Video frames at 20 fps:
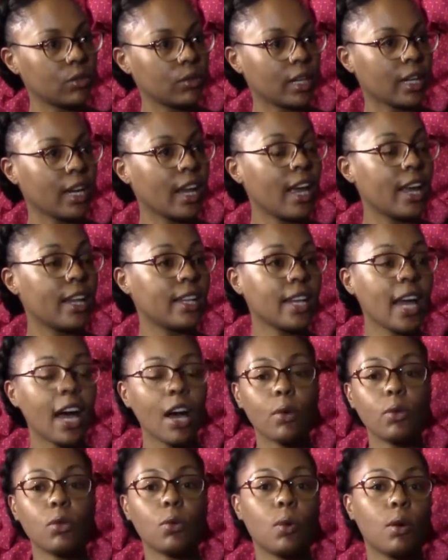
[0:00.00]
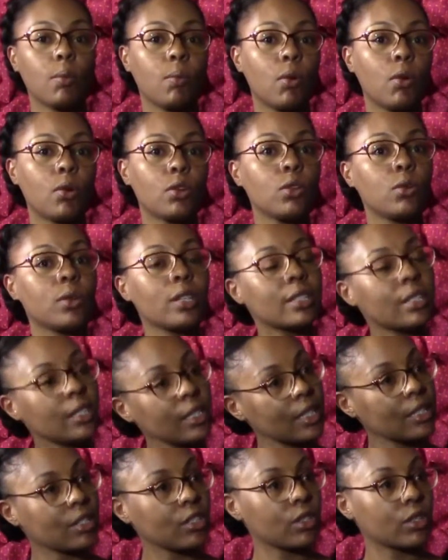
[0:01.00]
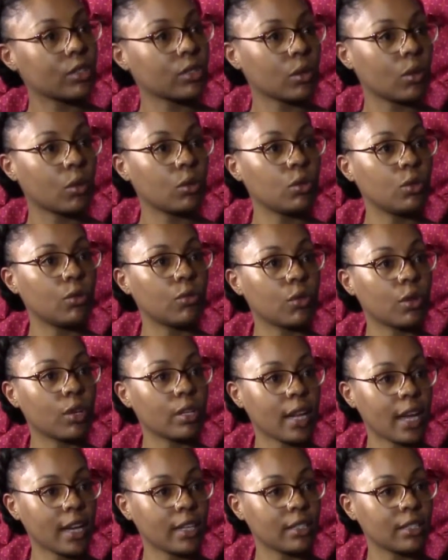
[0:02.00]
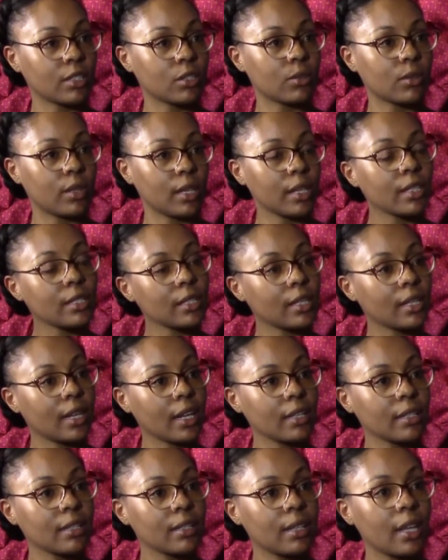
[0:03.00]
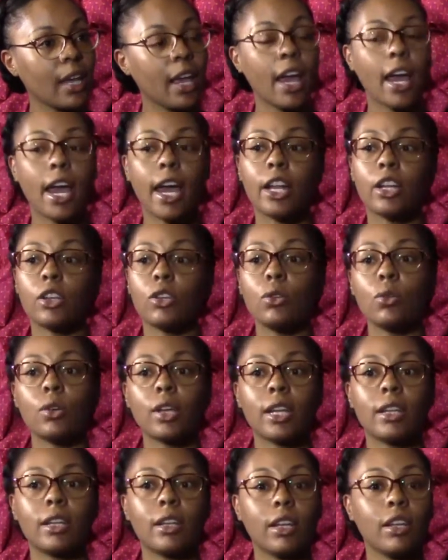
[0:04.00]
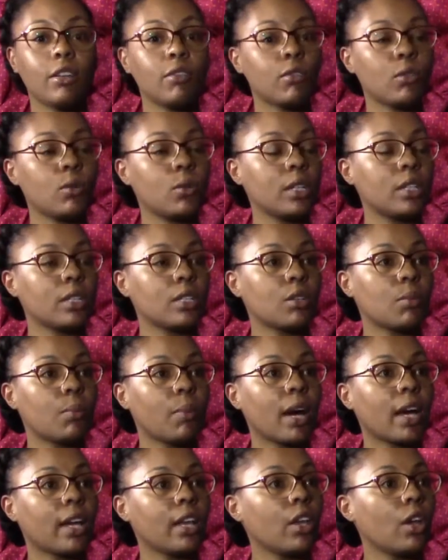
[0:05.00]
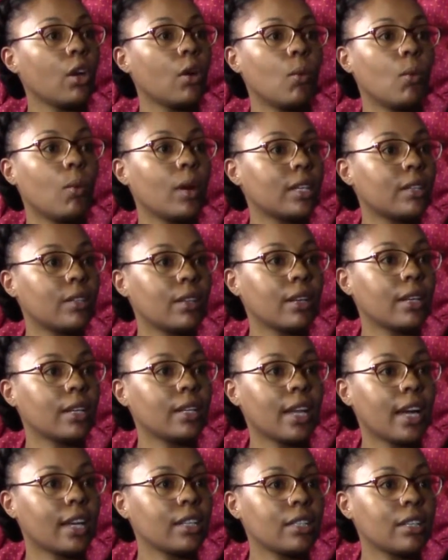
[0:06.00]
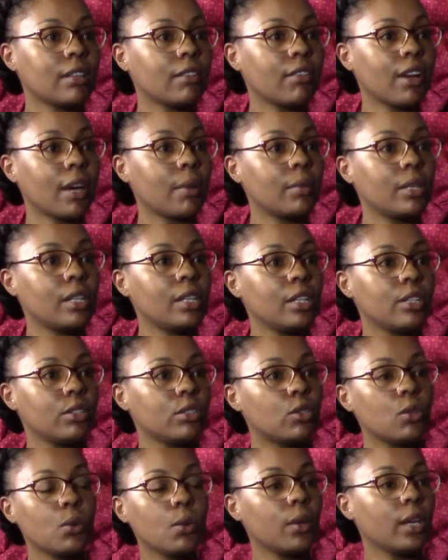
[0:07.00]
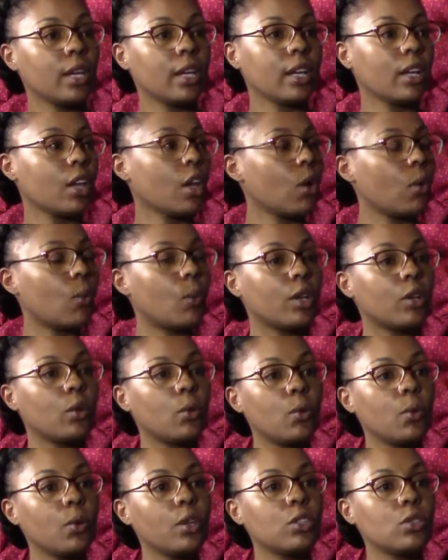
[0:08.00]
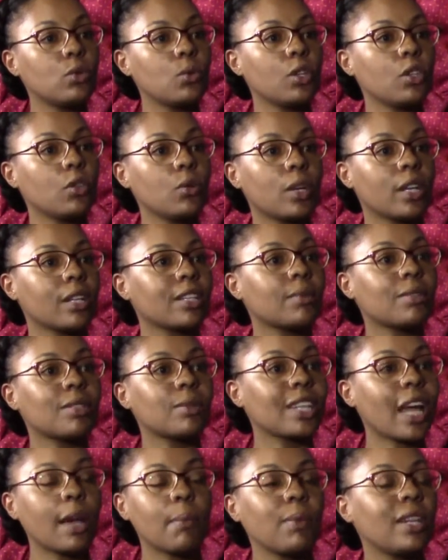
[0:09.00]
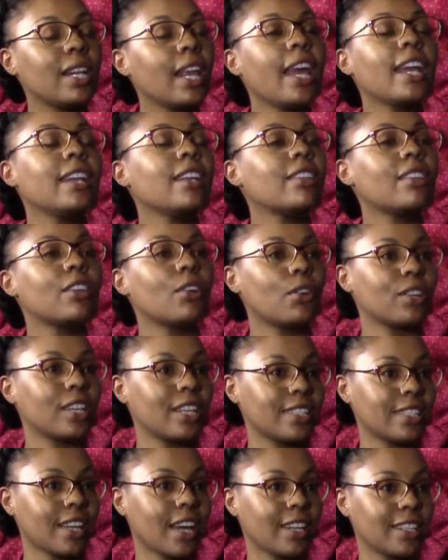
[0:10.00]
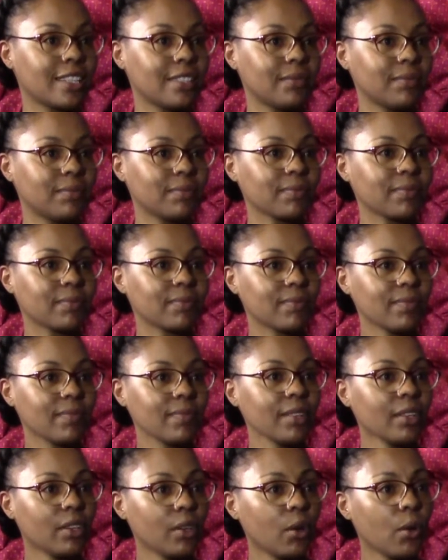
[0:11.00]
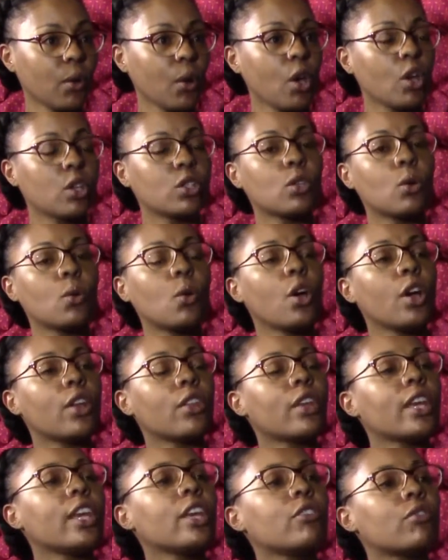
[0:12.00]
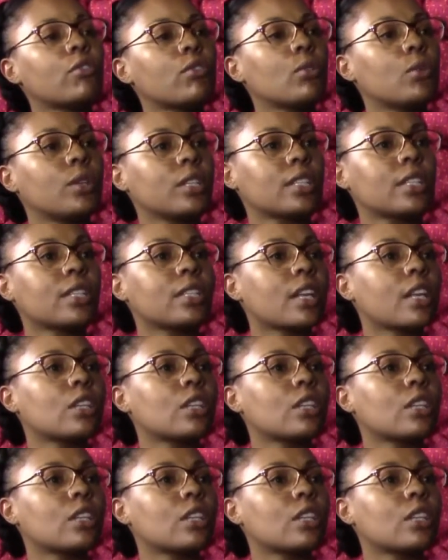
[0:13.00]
that. Now you were born, you are 6 years old, you've got access to the internet, and you get influenced by what the Kardashian family is doing, what who is doing. You can type in anything on a site. So the influences are